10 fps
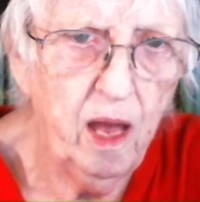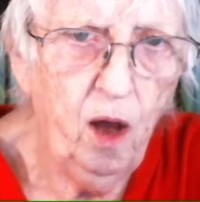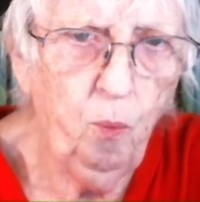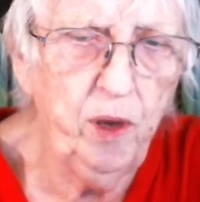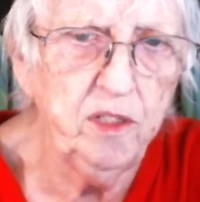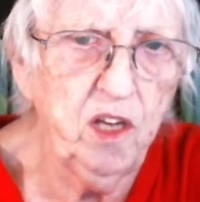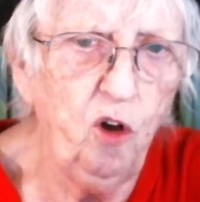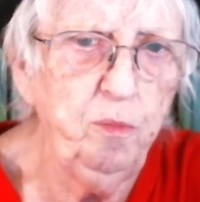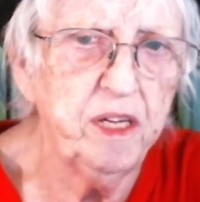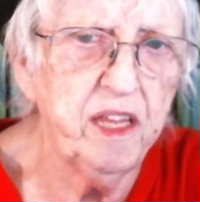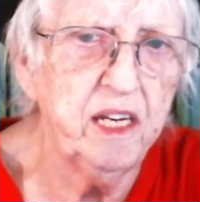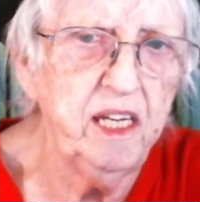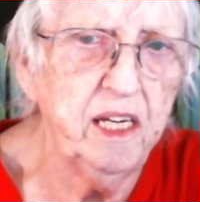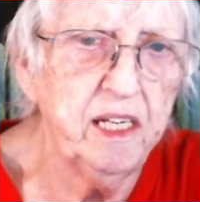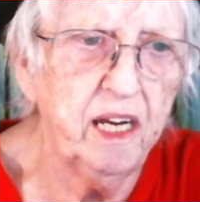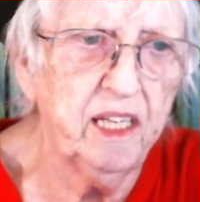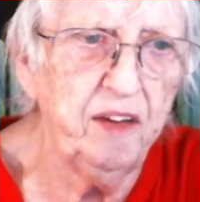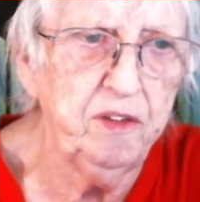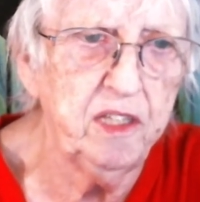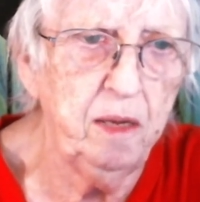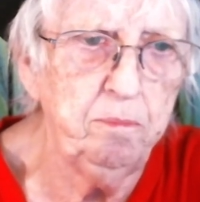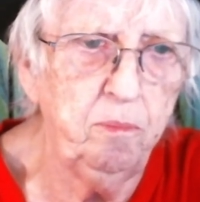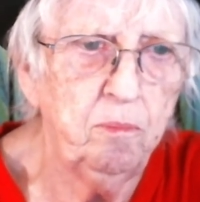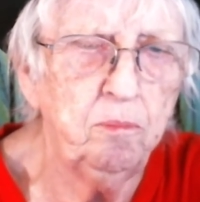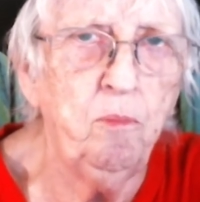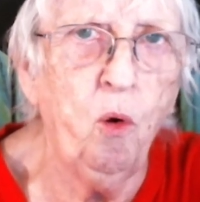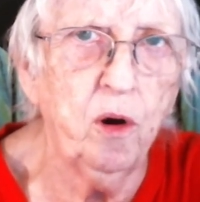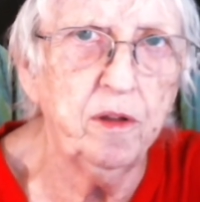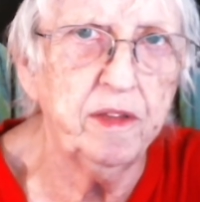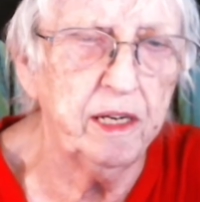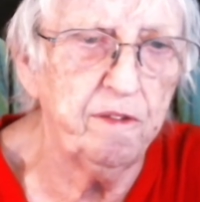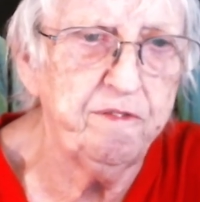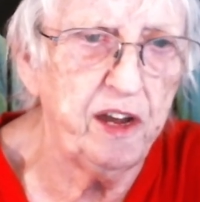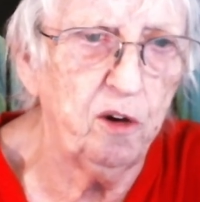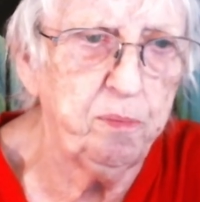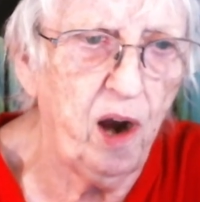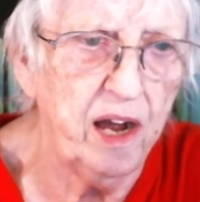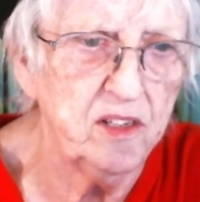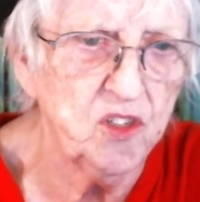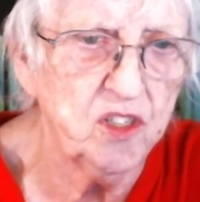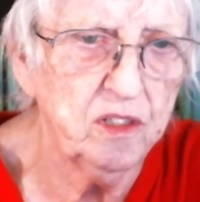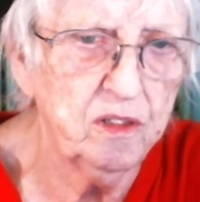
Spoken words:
Wynne told me that Ian had given them more than a fair price.